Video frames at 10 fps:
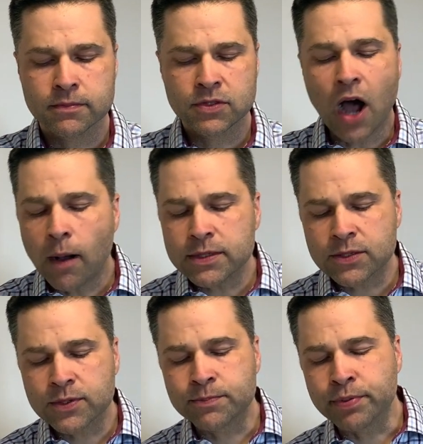
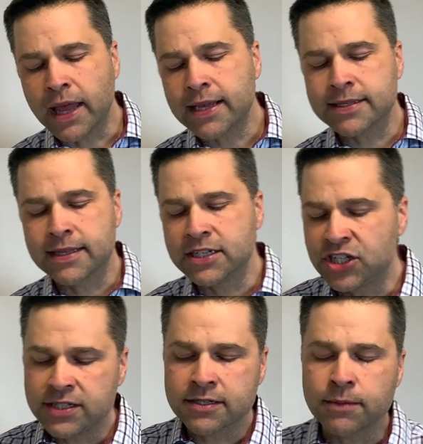Thomas was blessed that
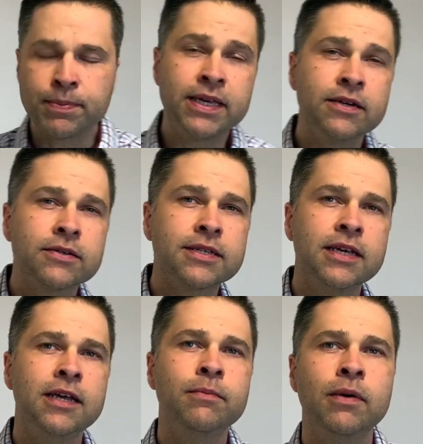Jesus appeared to
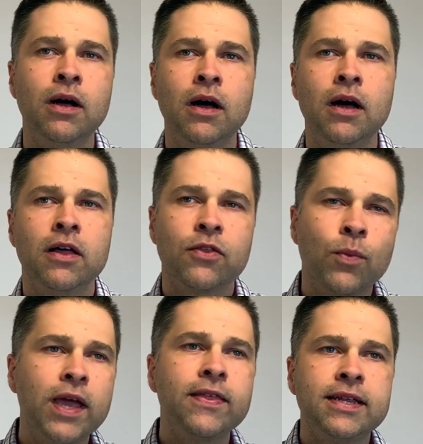him the
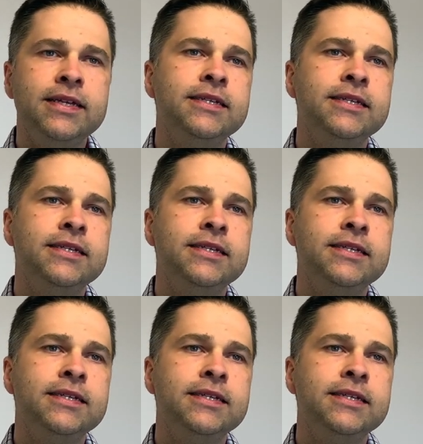way that he